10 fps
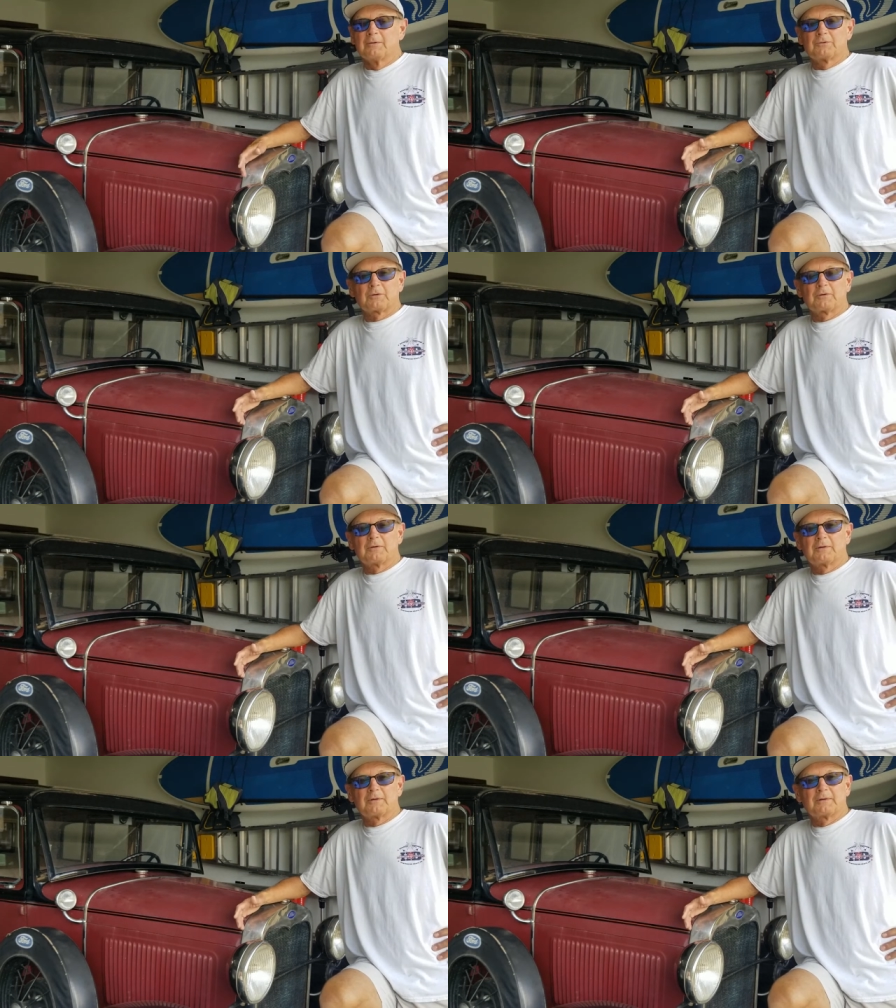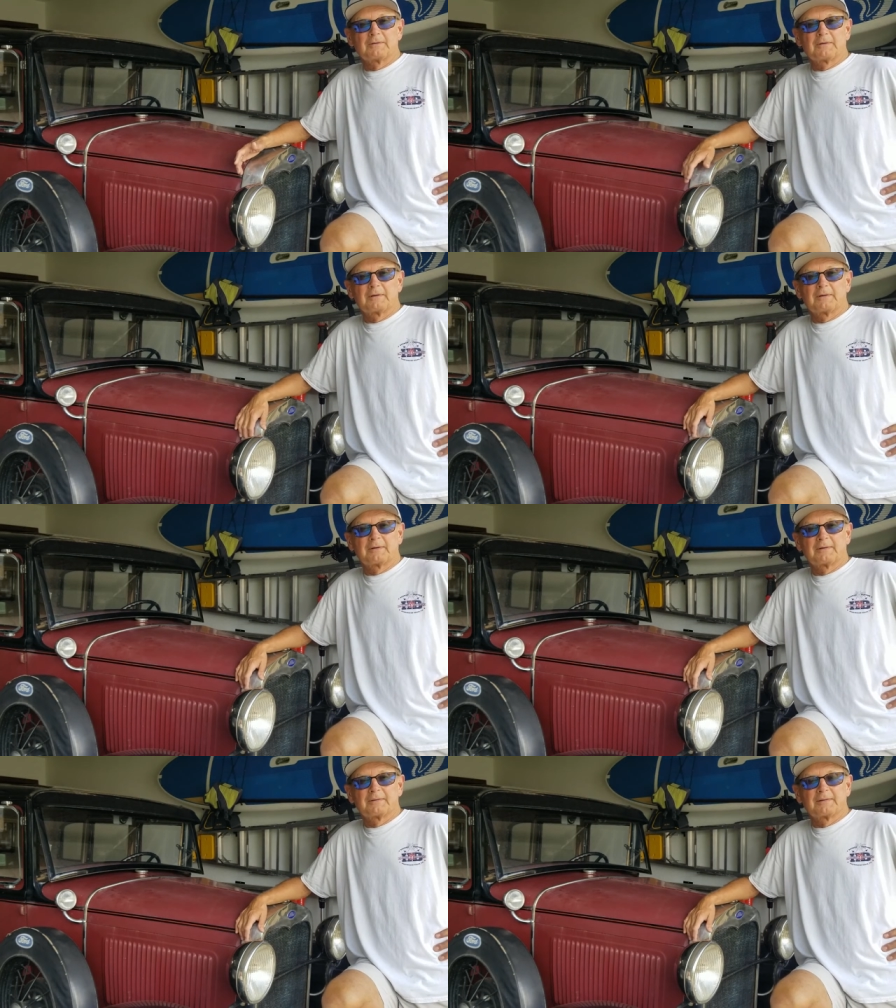took uh,
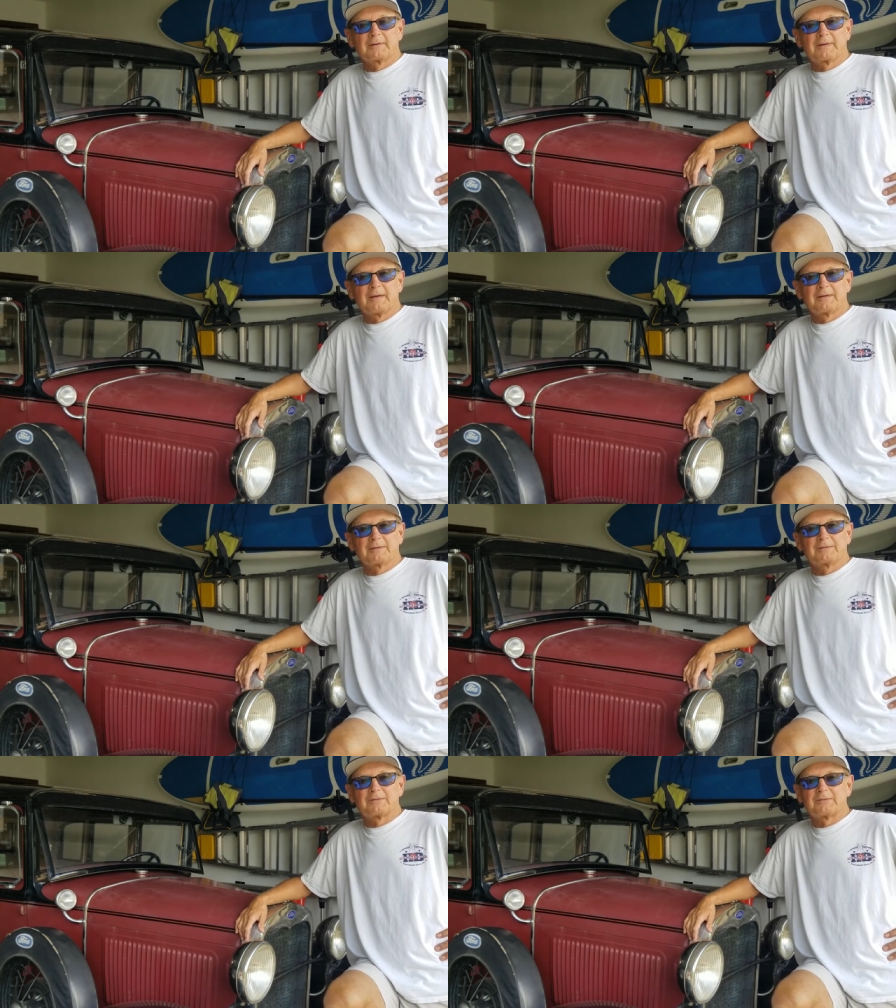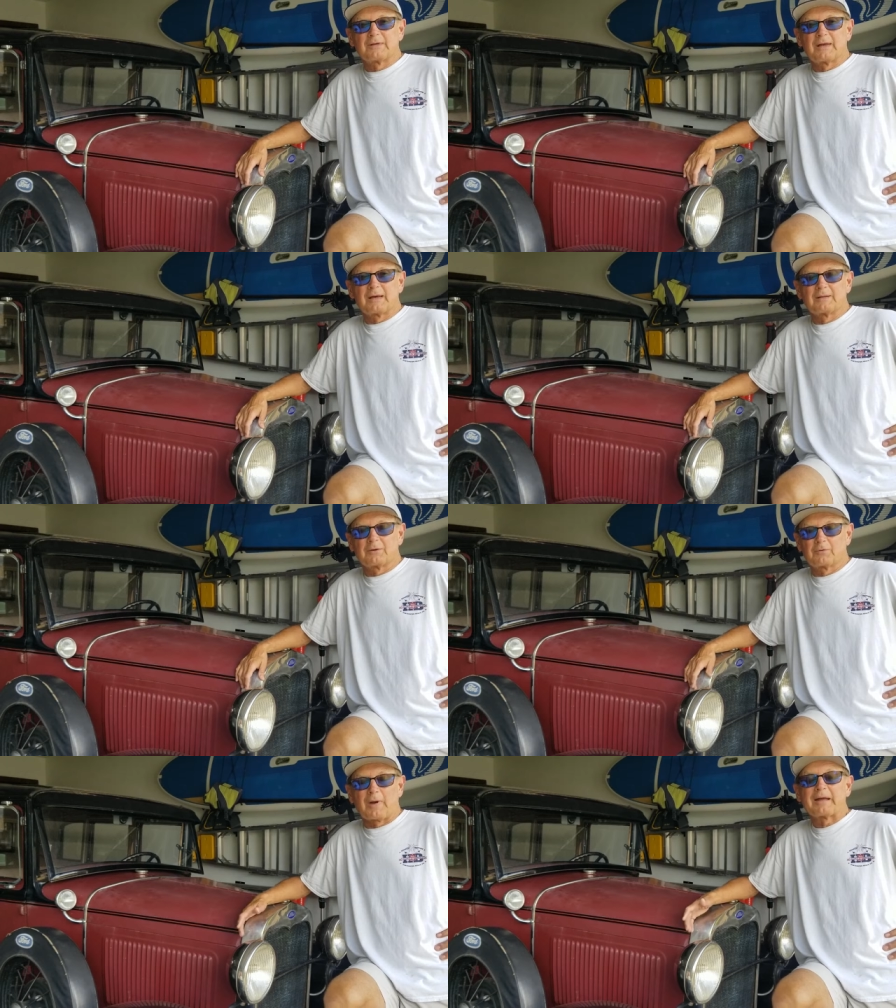the, the kids,
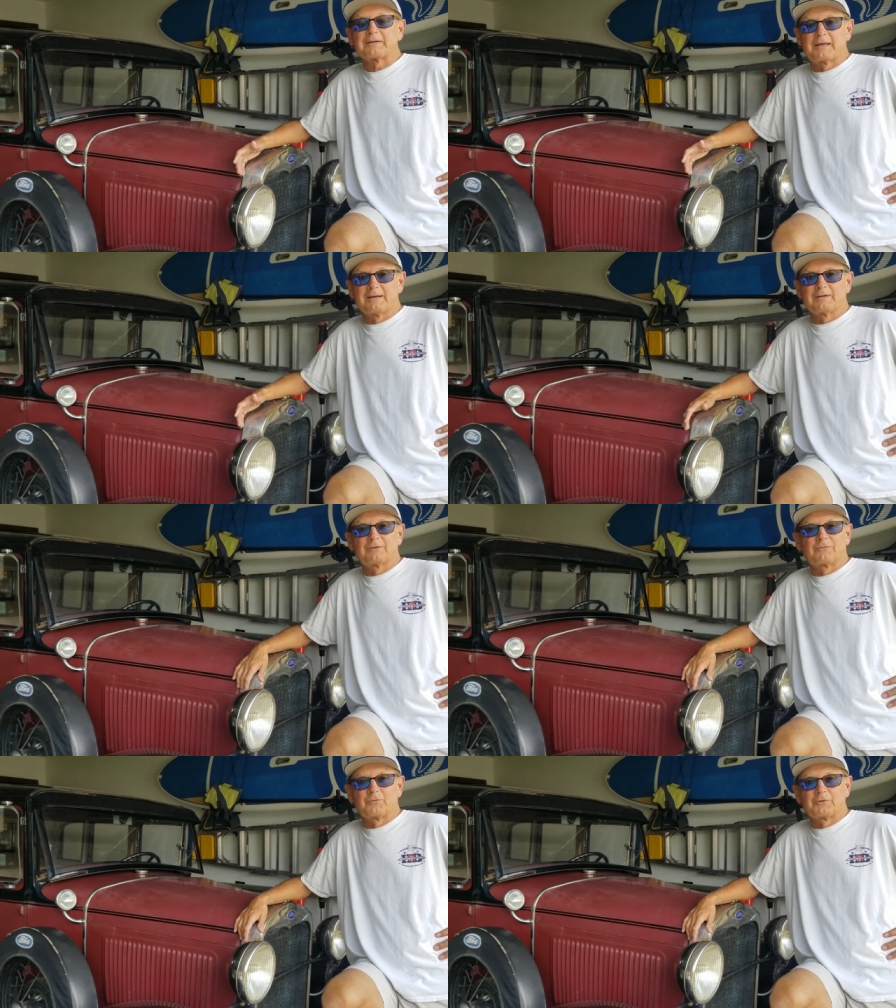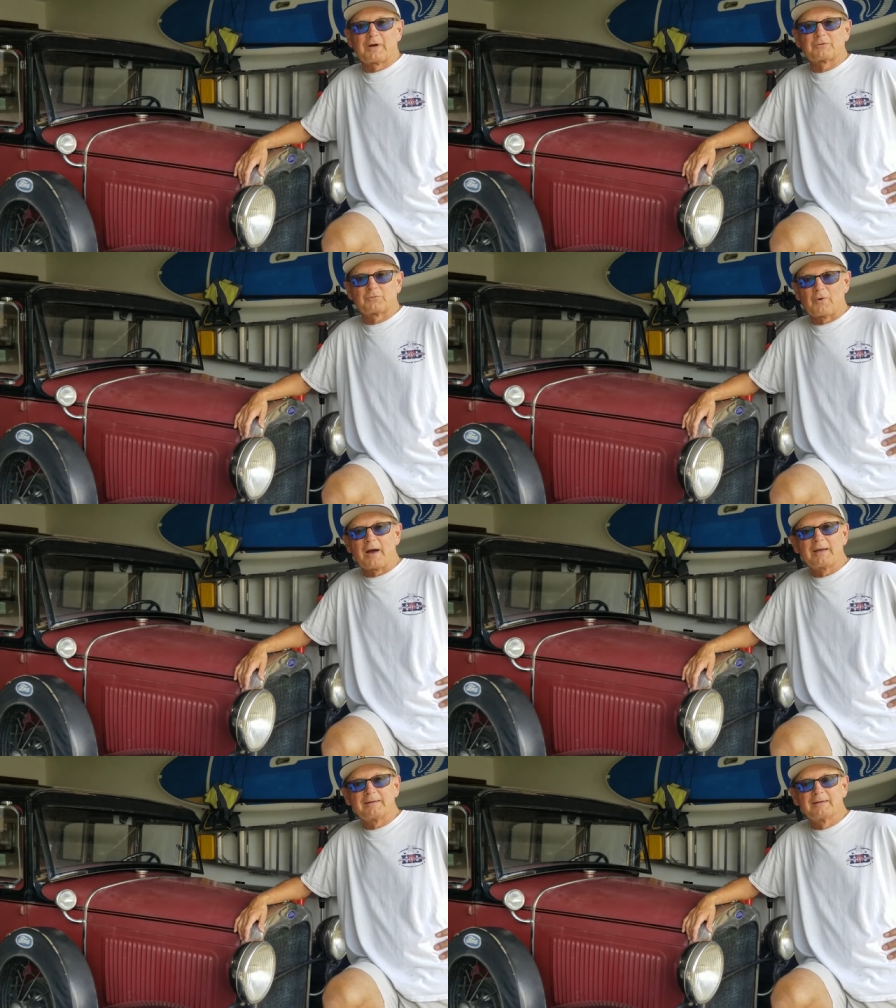uh, grandkids for a nice
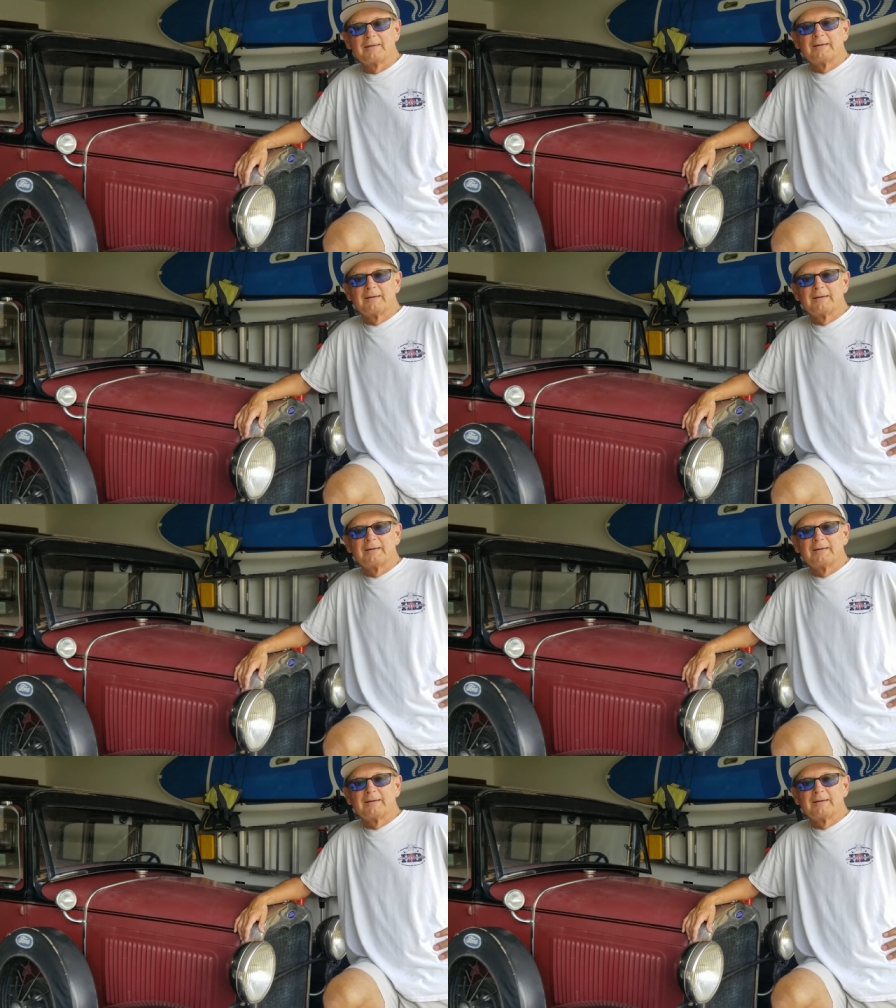ride.